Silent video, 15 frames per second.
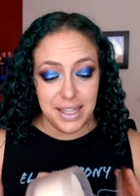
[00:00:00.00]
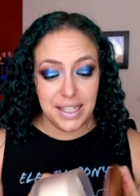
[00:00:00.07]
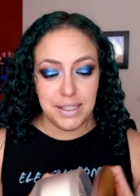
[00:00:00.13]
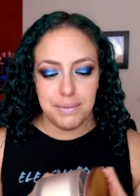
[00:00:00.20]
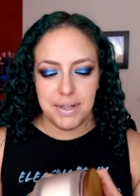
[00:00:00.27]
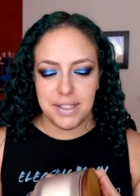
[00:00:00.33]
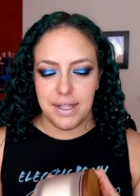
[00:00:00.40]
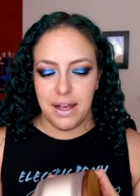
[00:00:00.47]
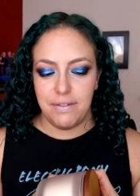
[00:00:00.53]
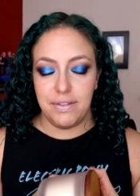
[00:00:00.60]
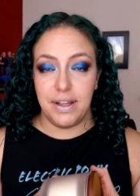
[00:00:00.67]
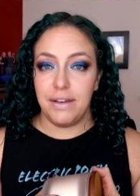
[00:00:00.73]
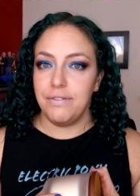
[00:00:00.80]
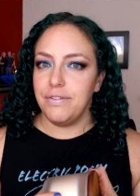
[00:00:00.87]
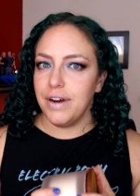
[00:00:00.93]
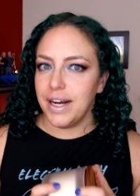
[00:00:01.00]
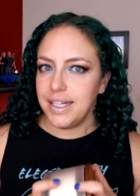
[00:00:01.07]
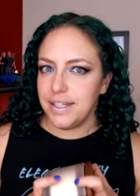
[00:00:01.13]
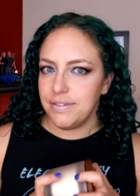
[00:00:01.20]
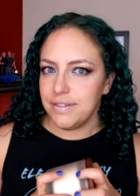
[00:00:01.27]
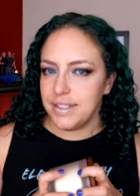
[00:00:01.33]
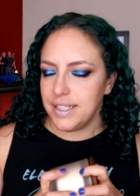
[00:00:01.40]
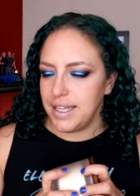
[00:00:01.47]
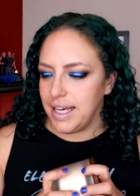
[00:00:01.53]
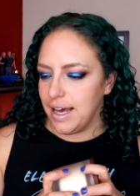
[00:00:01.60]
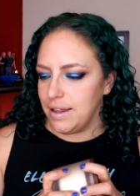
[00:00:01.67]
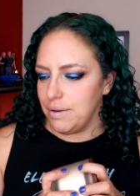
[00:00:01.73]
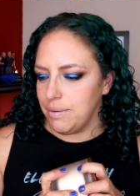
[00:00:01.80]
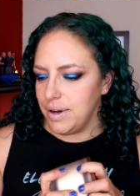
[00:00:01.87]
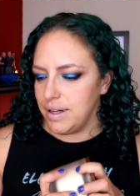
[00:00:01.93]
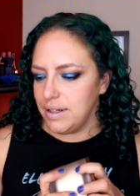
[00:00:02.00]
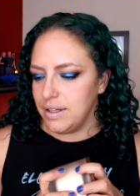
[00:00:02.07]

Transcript: That smells lovely. Very different to the other one.